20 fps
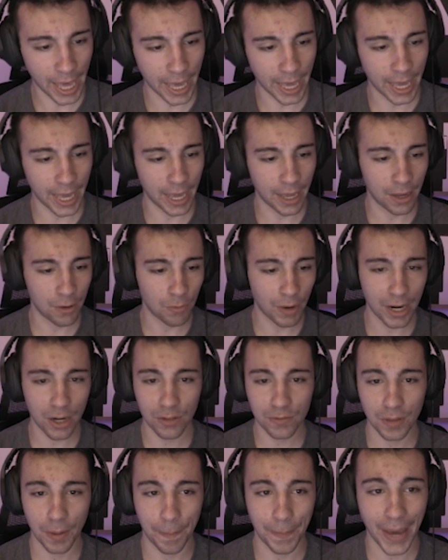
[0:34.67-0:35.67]
And
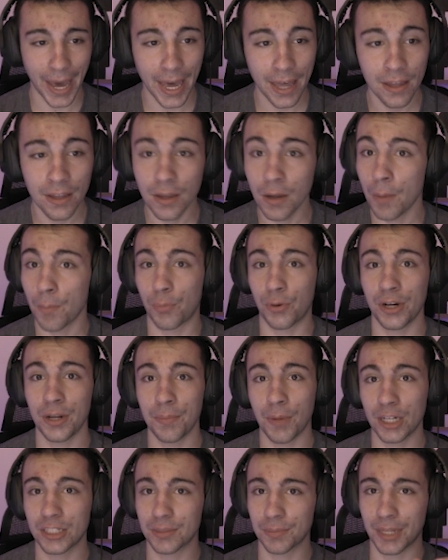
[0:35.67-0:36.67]
right off the bat,
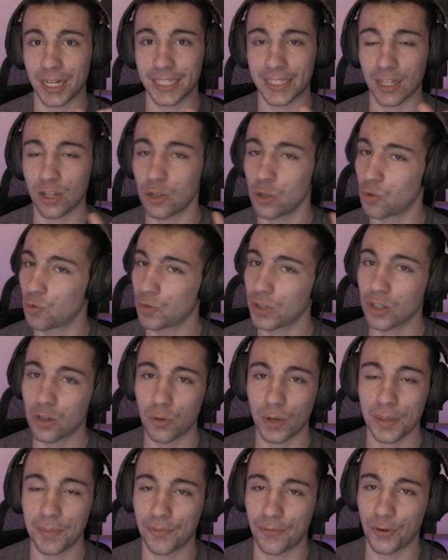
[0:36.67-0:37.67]
pretty much I'm going to tell you
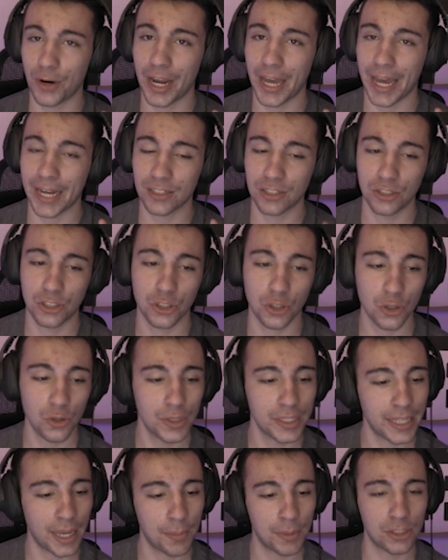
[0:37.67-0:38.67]
real quick before I actually
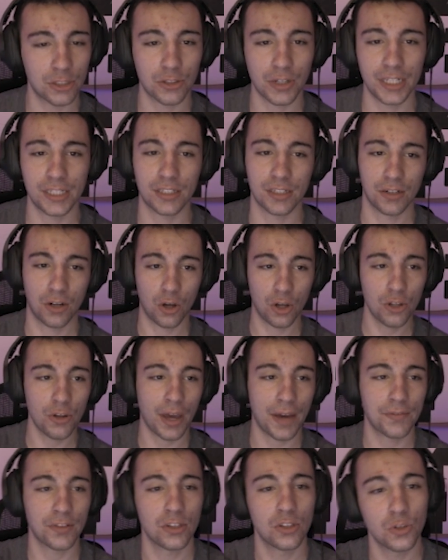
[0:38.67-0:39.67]
show you a demonstration.
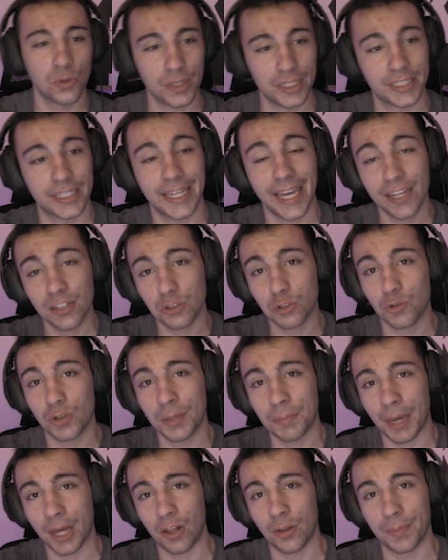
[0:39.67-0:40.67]
All you have to do is get
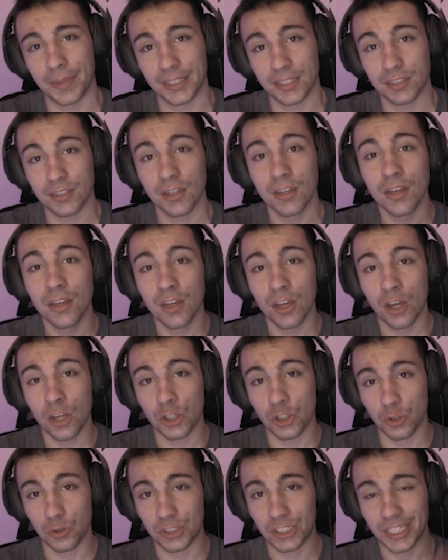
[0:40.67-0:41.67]
stream elements.
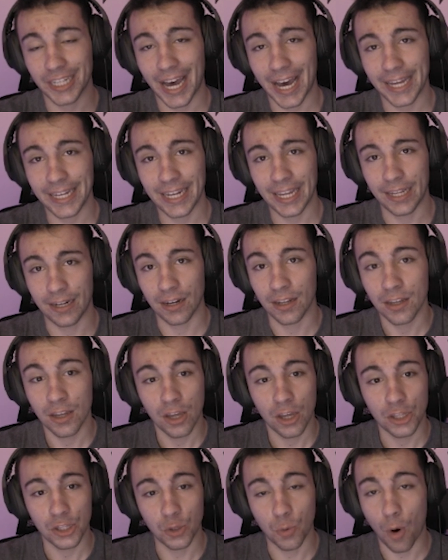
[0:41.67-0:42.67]
You sign in.
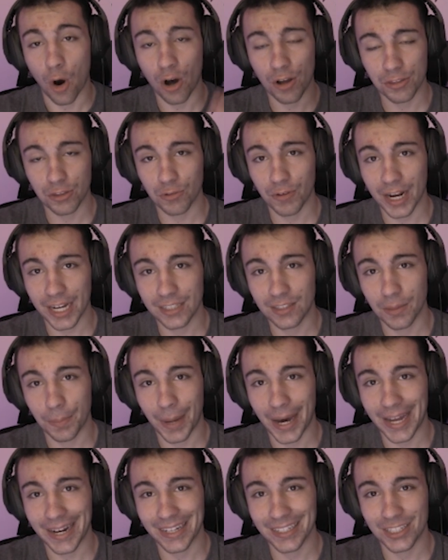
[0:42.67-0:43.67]
You authorize
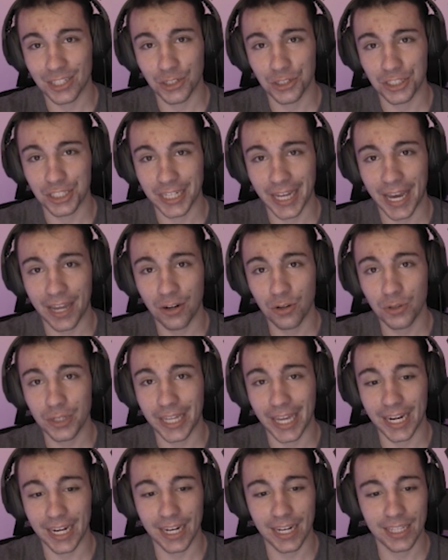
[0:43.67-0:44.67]
the bot onto your
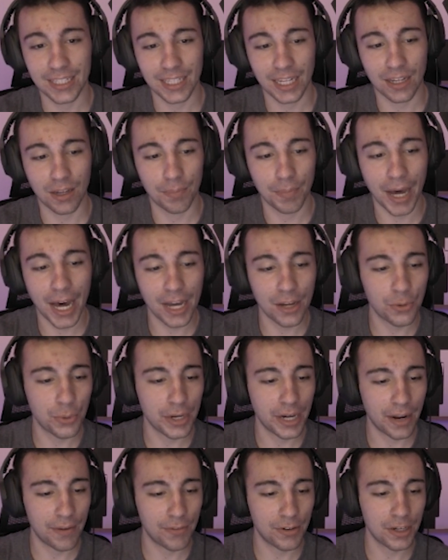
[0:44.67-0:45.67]
channel, get it as like a
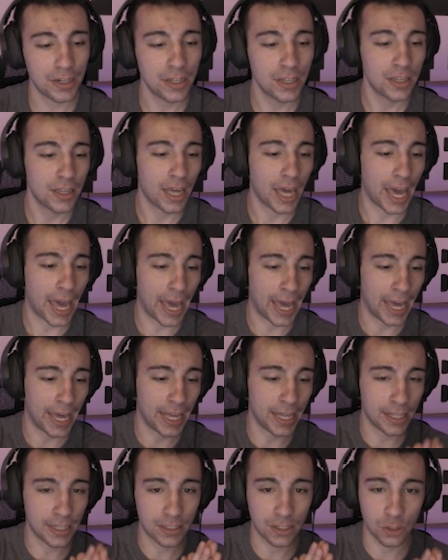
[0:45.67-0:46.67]
mod or whatever,
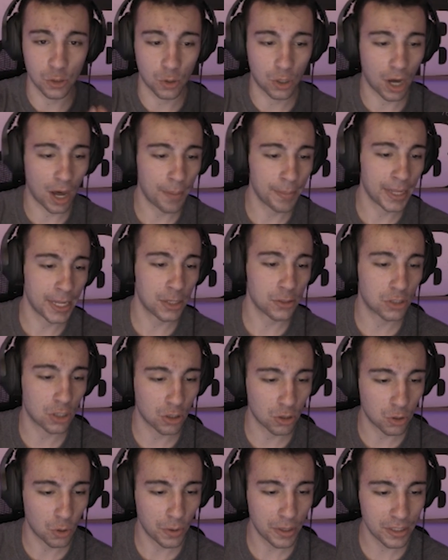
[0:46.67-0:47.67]
and you come here
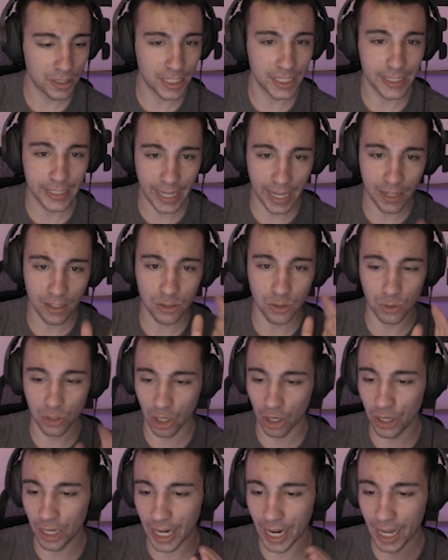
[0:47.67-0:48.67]
to loyalty settings,
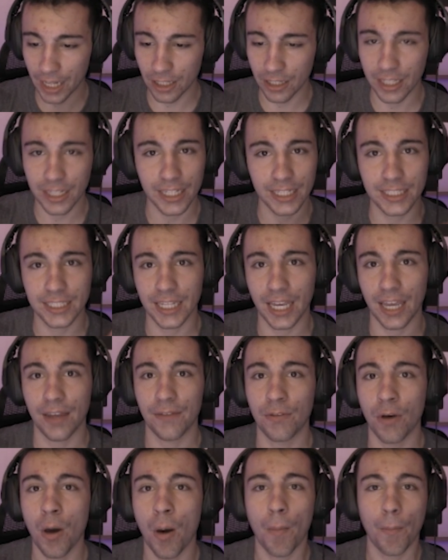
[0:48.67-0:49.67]
you turn it on, you click
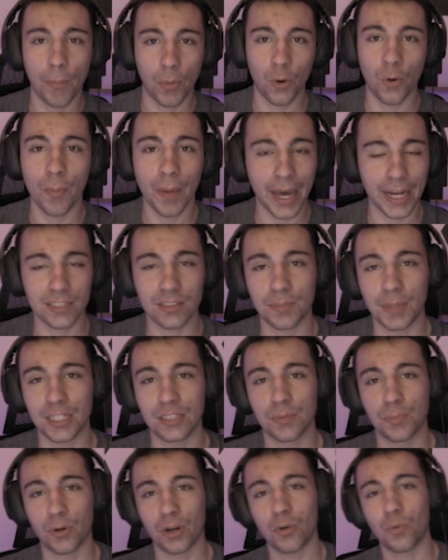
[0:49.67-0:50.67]
save, boom,
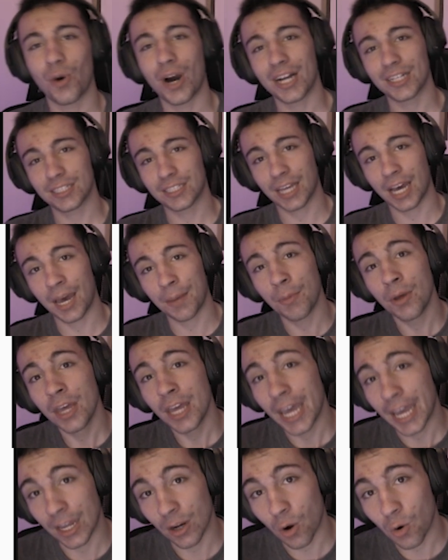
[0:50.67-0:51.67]
exclamation point, watch
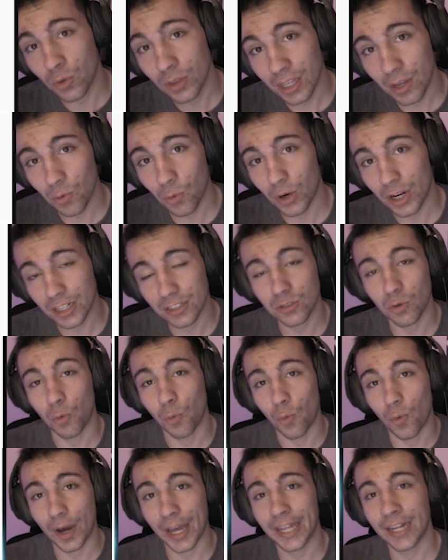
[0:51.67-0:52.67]
time. It only
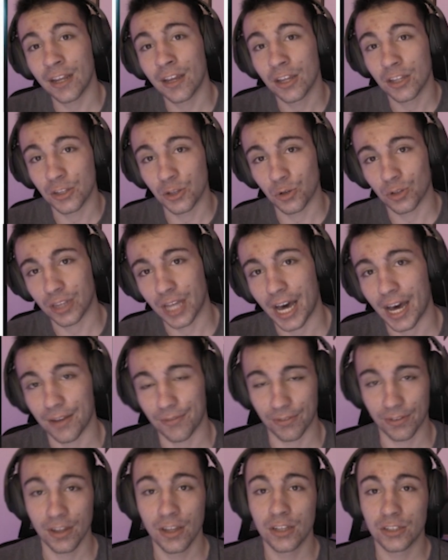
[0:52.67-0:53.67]
works when you're
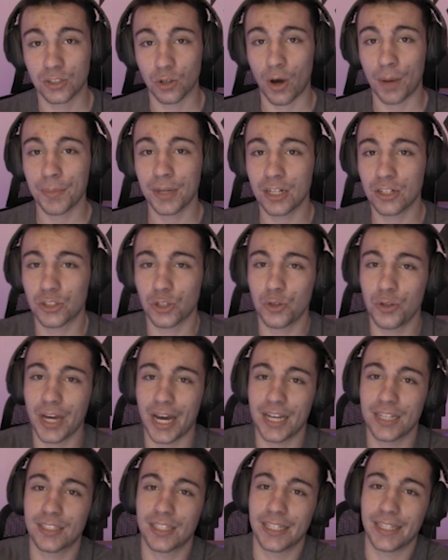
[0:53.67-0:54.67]
live. So I'm gonna show
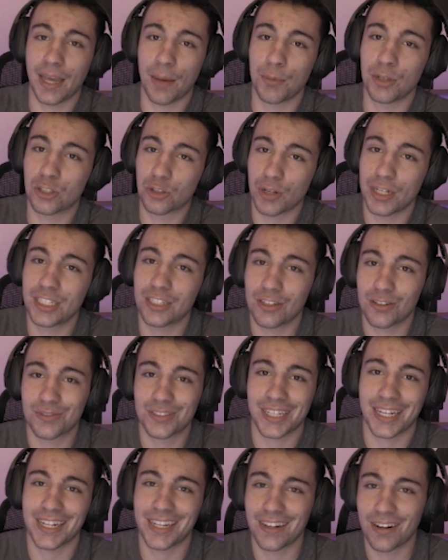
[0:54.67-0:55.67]
you guys the
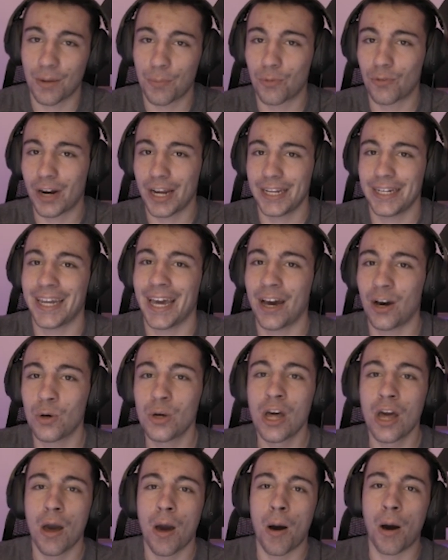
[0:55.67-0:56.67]
demonstration of setting it up right
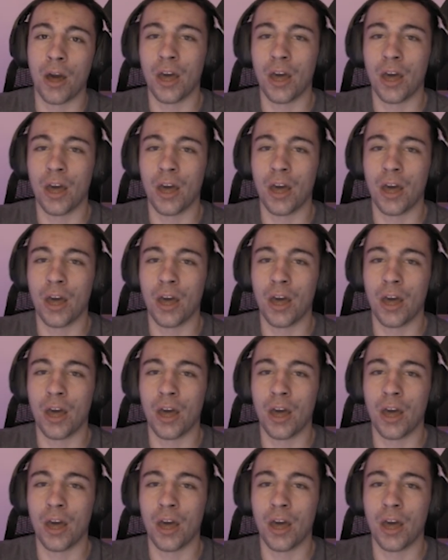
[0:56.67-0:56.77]
now.